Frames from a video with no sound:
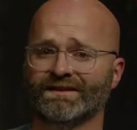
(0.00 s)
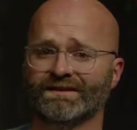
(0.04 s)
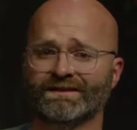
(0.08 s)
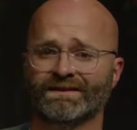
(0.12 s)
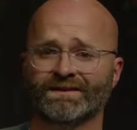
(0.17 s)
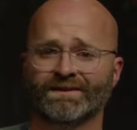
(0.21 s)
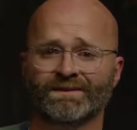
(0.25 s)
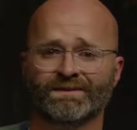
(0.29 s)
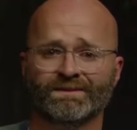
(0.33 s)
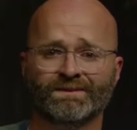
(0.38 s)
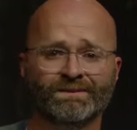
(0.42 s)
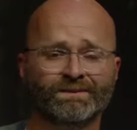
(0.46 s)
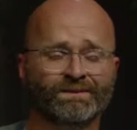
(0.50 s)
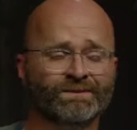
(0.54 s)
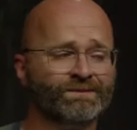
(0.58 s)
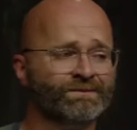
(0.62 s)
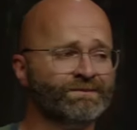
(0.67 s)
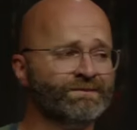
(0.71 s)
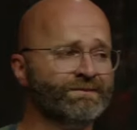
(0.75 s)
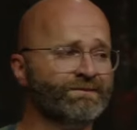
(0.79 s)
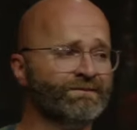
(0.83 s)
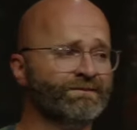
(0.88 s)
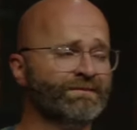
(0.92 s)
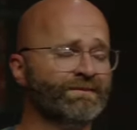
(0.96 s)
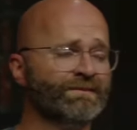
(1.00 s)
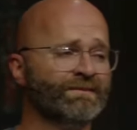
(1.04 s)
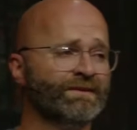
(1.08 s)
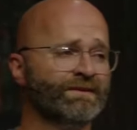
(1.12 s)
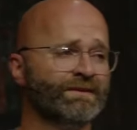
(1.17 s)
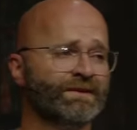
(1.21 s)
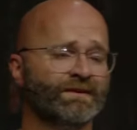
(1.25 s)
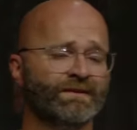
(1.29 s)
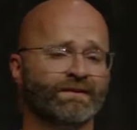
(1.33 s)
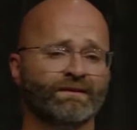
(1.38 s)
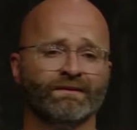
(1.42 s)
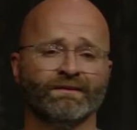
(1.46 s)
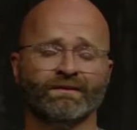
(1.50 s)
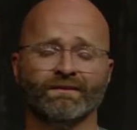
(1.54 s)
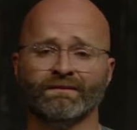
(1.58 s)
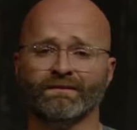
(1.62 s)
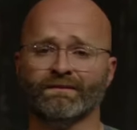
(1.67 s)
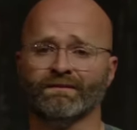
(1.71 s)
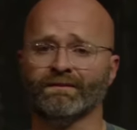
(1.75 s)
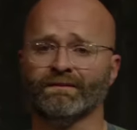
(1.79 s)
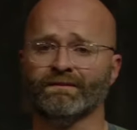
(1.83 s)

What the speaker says: (no one is talking)